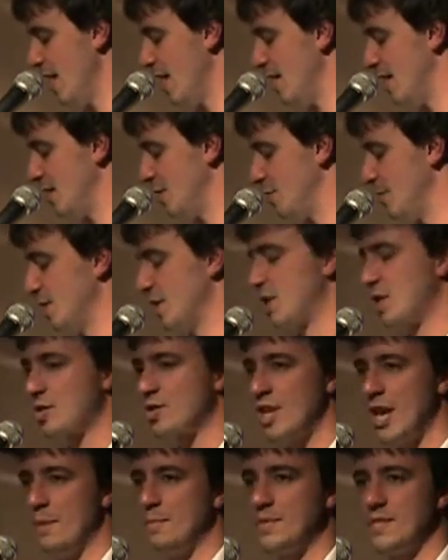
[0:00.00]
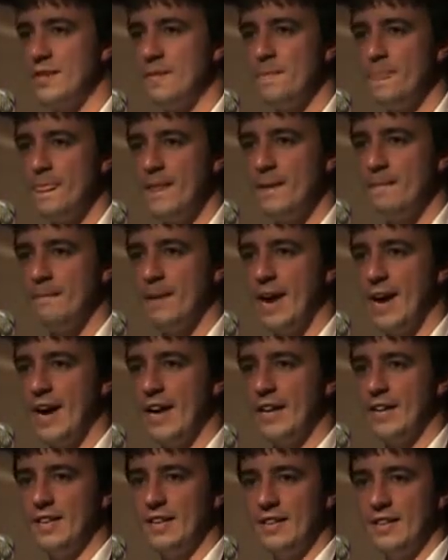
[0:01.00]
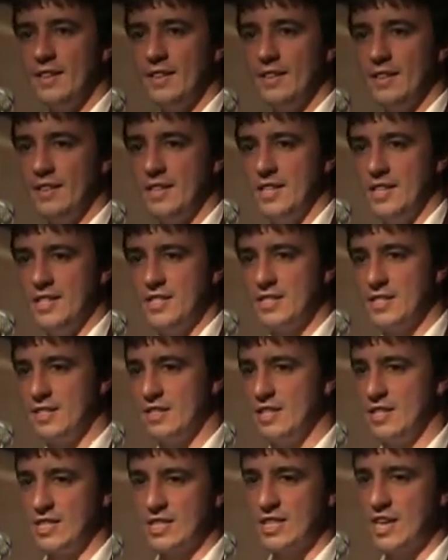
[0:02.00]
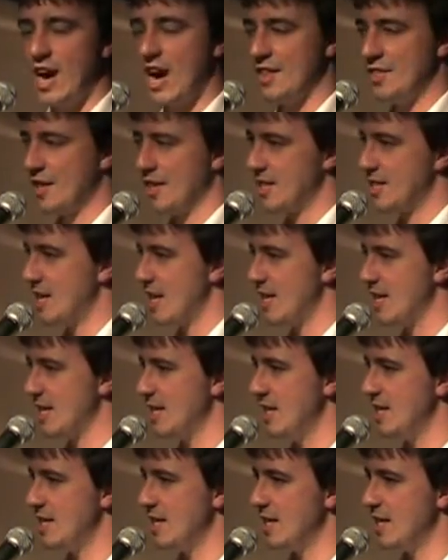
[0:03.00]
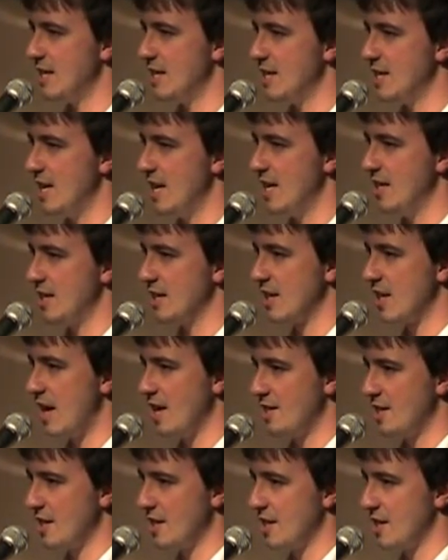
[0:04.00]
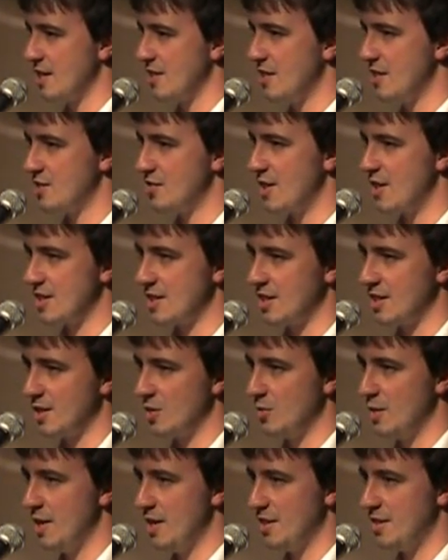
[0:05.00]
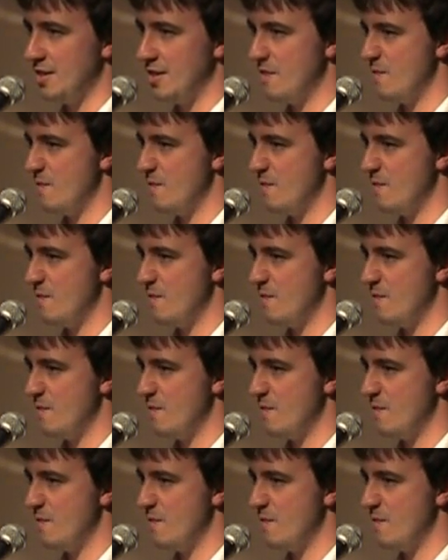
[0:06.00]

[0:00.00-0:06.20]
And it's been stripped by this Gothic setting he's in and the Gothic things he's wrestling with.